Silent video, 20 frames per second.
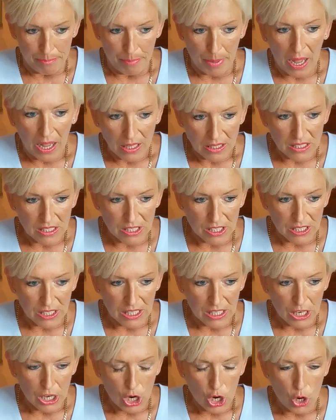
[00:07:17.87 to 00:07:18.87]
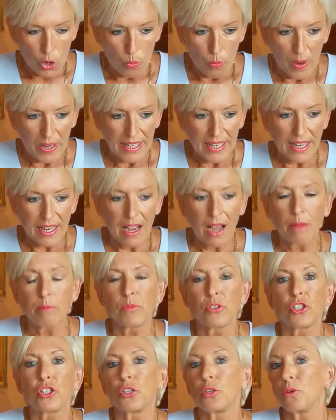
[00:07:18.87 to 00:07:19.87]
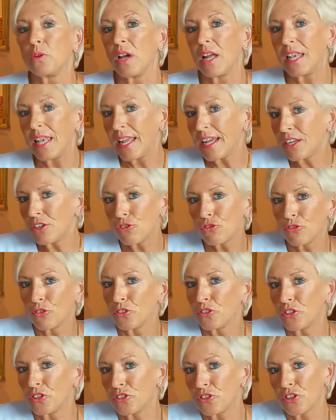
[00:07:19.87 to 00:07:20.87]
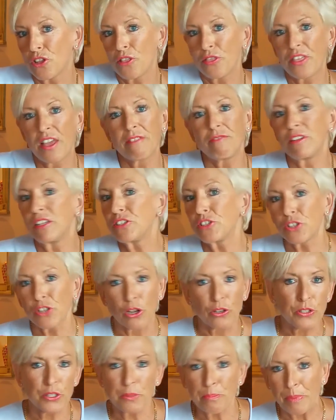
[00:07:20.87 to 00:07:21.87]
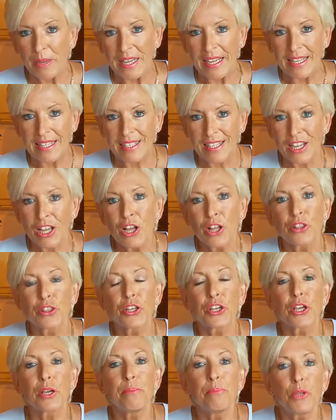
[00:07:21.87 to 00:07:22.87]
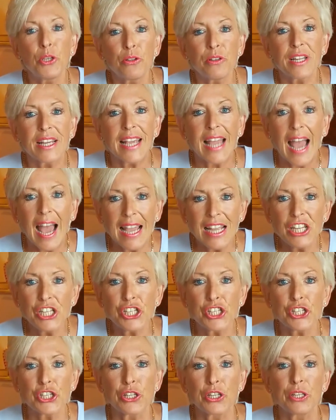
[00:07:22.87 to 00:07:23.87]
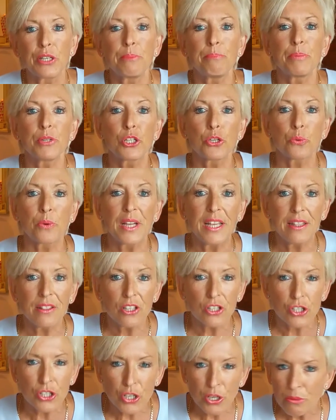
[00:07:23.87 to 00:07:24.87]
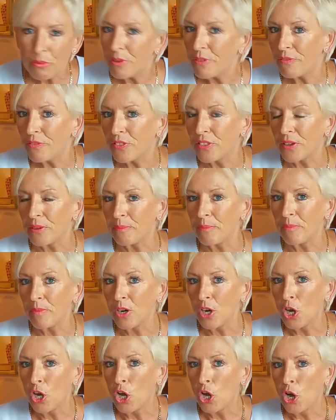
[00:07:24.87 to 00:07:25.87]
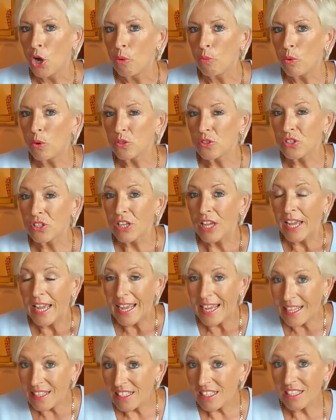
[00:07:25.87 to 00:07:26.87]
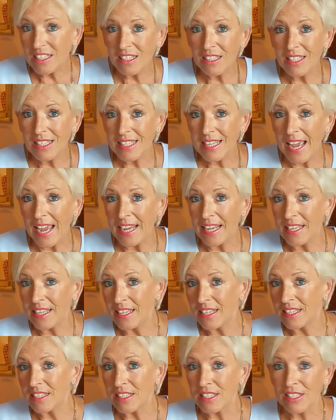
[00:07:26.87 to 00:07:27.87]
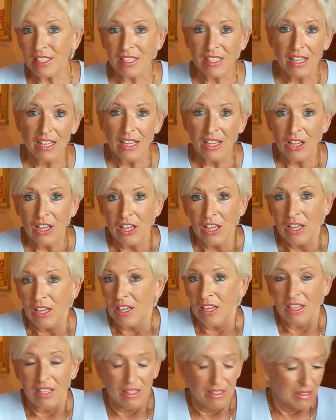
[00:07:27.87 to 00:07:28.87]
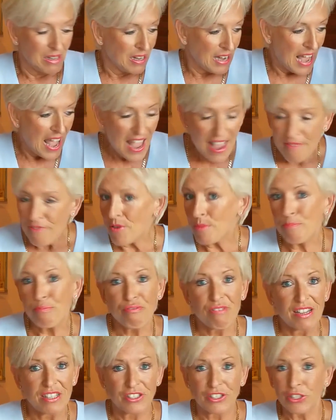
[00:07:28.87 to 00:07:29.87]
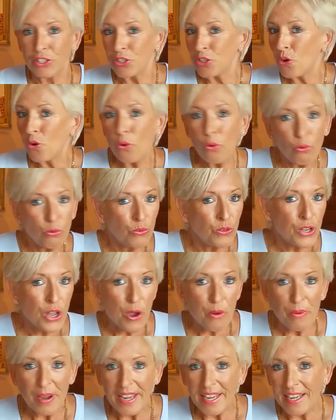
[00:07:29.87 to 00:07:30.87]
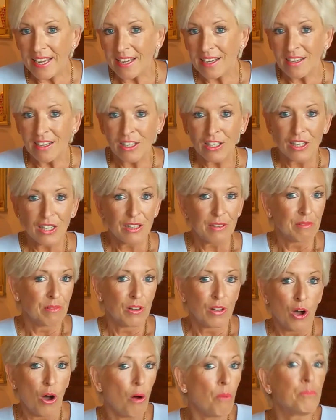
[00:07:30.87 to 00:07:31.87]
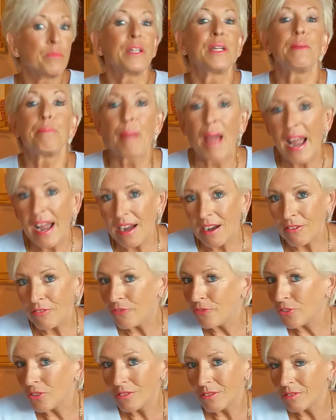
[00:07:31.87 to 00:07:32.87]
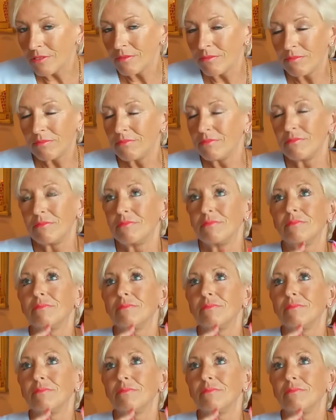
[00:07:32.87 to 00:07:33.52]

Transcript: But when it comes to electrons, there is no speed. The communication between the two of them was instantaneous, ever-present, all-knowing, omnipowerful,